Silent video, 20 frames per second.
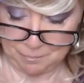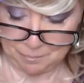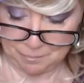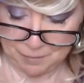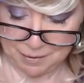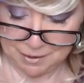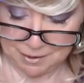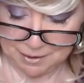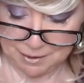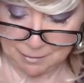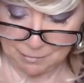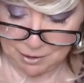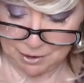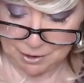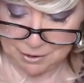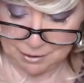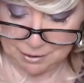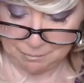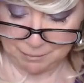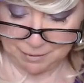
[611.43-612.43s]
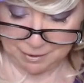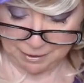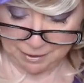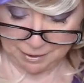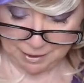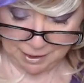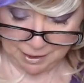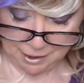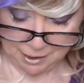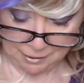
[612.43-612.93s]
piece I'm going to dip it
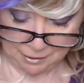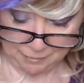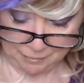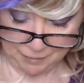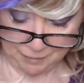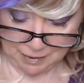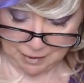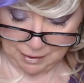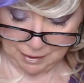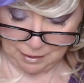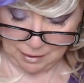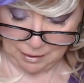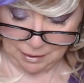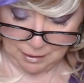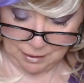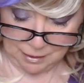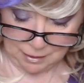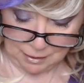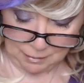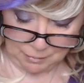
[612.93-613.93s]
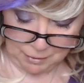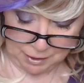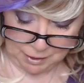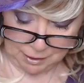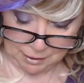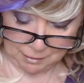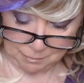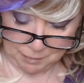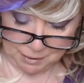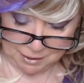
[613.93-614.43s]
in there. I want to
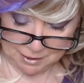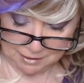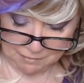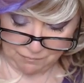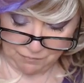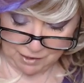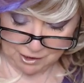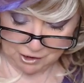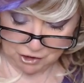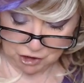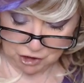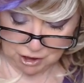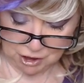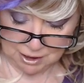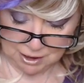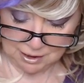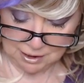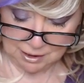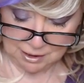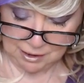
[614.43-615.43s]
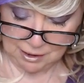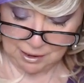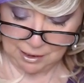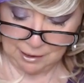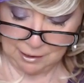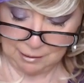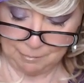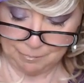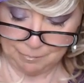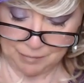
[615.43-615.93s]
get a piece of feta cheese in
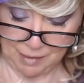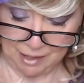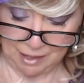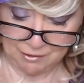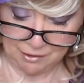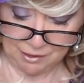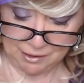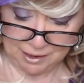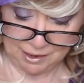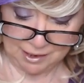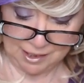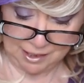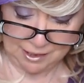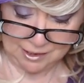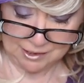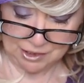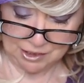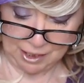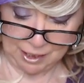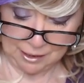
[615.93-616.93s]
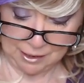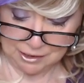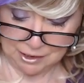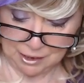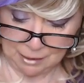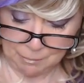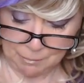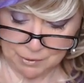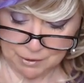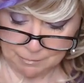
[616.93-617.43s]
there. I really like steak
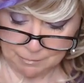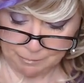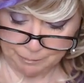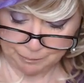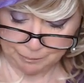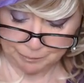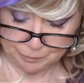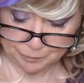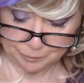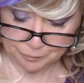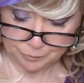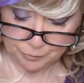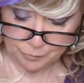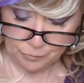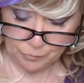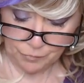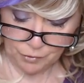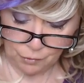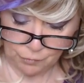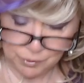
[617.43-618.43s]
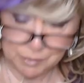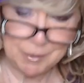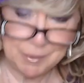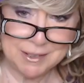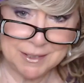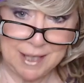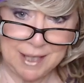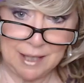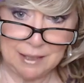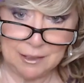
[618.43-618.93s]
tips with my
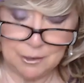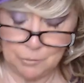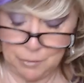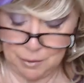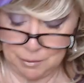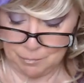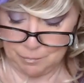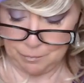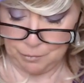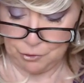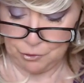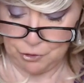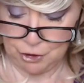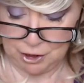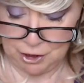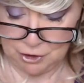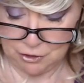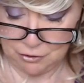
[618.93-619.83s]
salad with blue cheese